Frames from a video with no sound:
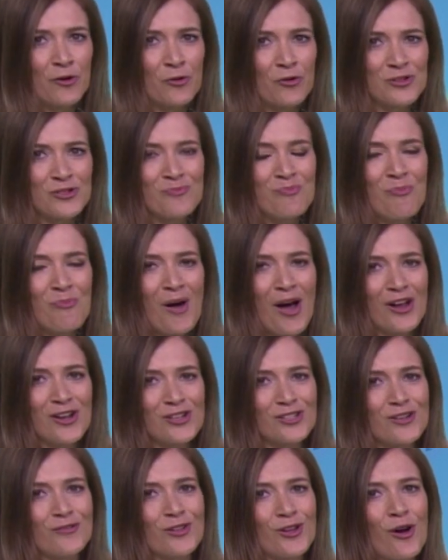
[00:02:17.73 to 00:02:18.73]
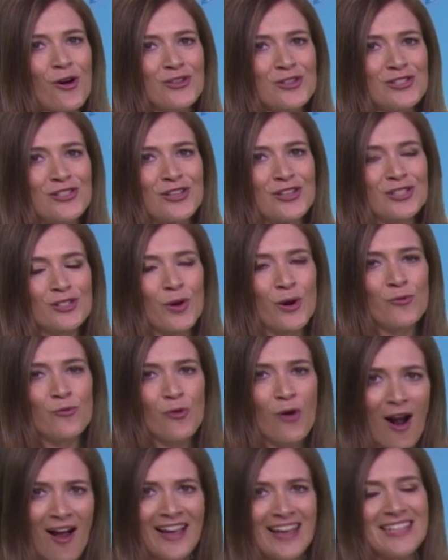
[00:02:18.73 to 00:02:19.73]
across much of the continent, so a
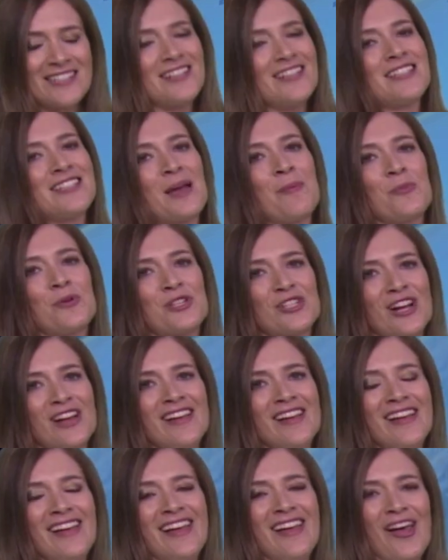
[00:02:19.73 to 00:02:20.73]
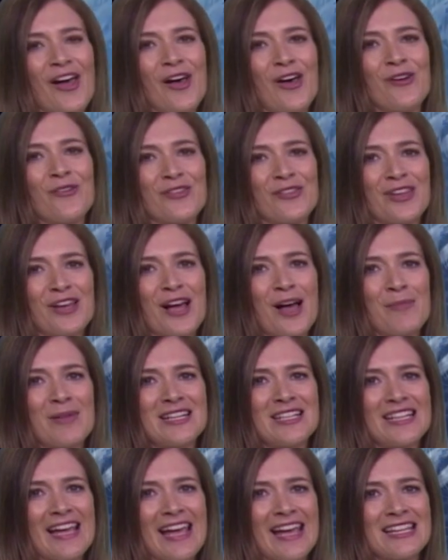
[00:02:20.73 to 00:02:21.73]
rise in temperature over the
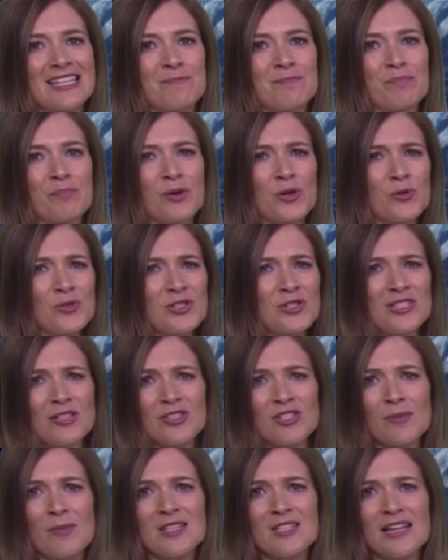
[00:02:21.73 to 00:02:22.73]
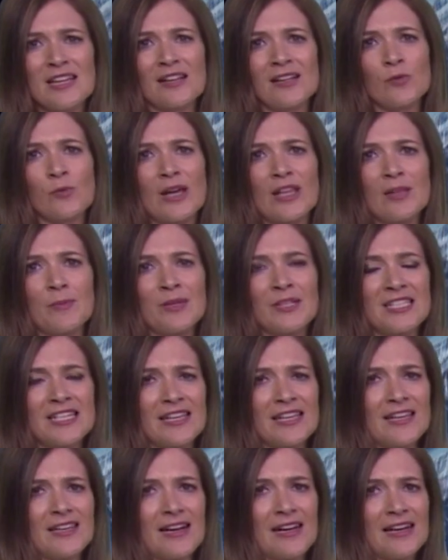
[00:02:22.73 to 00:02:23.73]
coming days. But also still some unsettled weather,
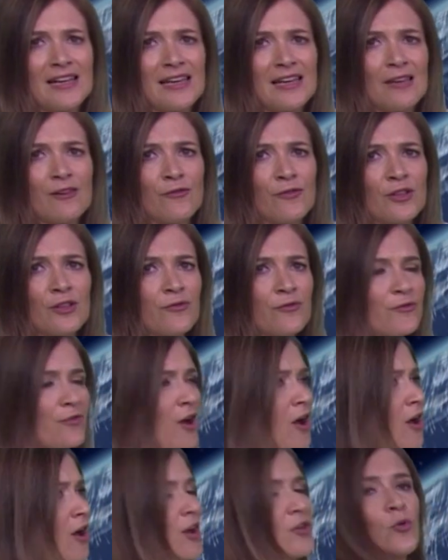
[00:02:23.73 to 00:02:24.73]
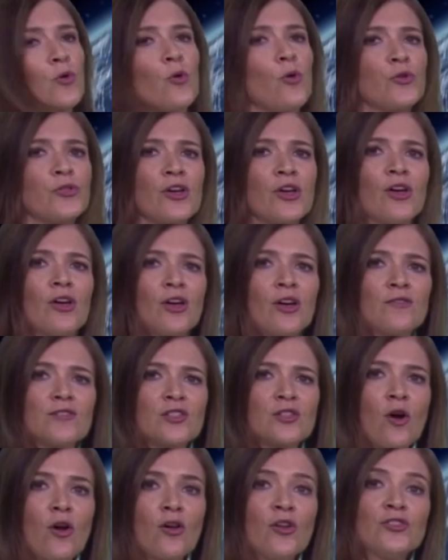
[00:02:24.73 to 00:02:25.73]
particularly for the far north of
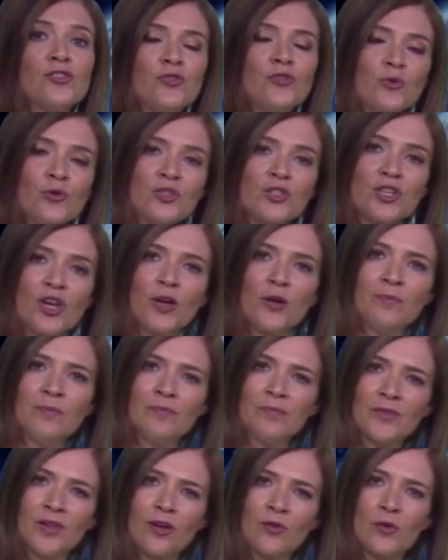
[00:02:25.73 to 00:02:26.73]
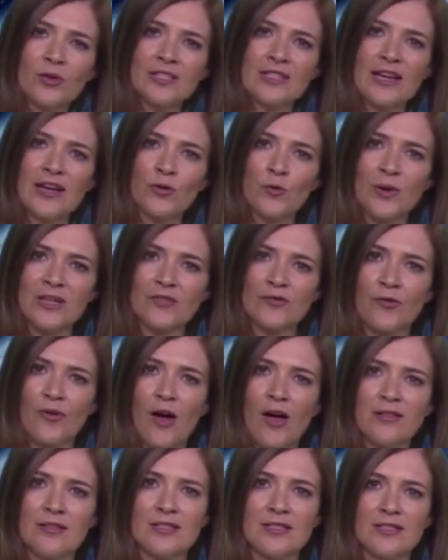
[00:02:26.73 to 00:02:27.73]
Scotland and also across southwest
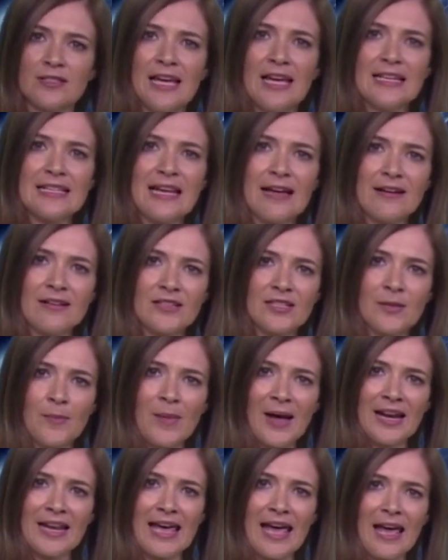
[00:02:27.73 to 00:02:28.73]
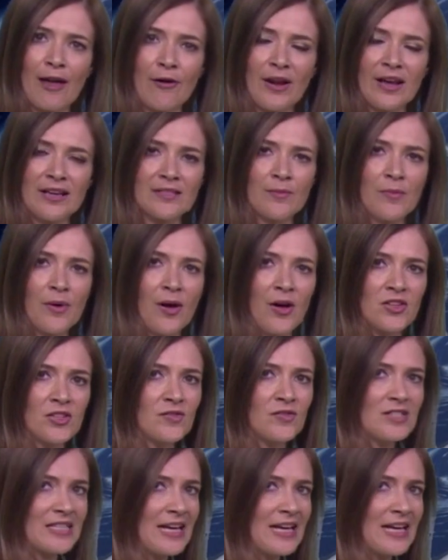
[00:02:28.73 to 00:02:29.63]
France, down into the Balearics and parts of